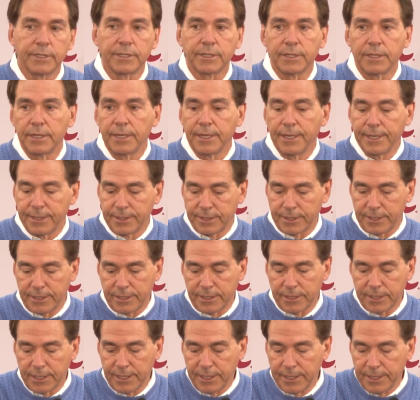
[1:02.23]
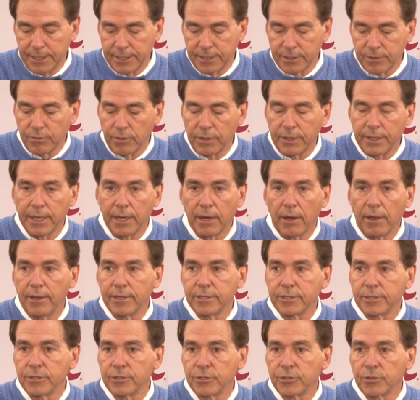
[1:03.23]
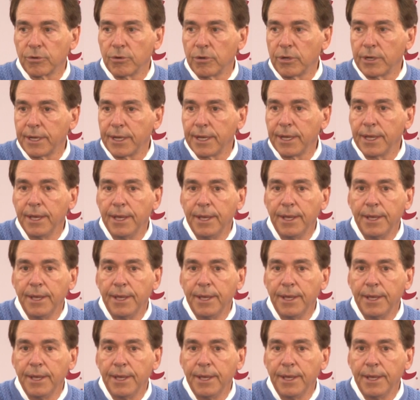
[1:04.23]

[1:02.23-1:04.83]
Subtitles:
us in the SEC is when they lost to Troy.